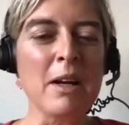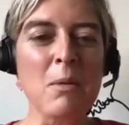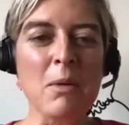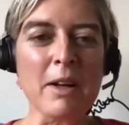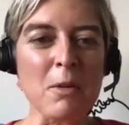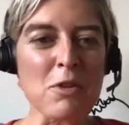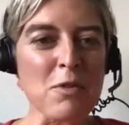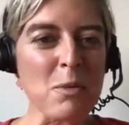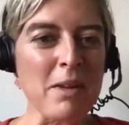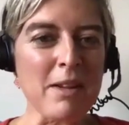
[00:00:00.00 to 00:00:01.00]
well, culture
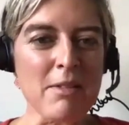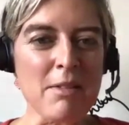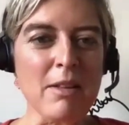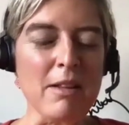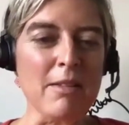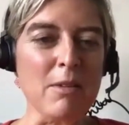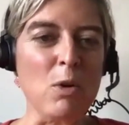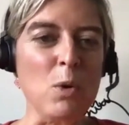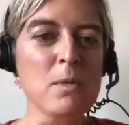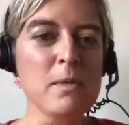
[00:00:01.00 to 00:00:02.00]
for me is the
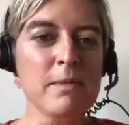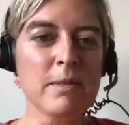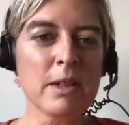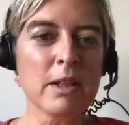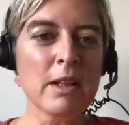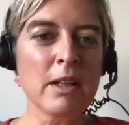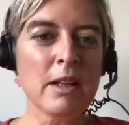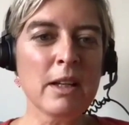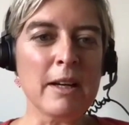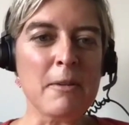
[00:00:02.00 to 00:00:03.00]
glue.
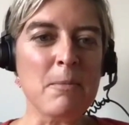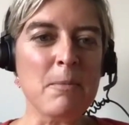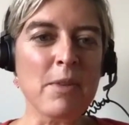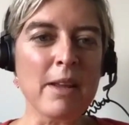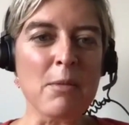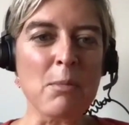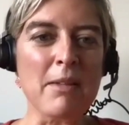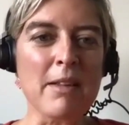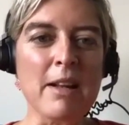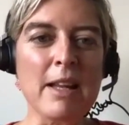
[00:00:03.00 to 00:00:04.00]
It's
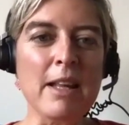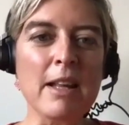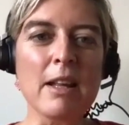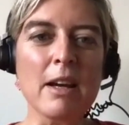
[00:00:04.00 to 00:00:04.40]
basically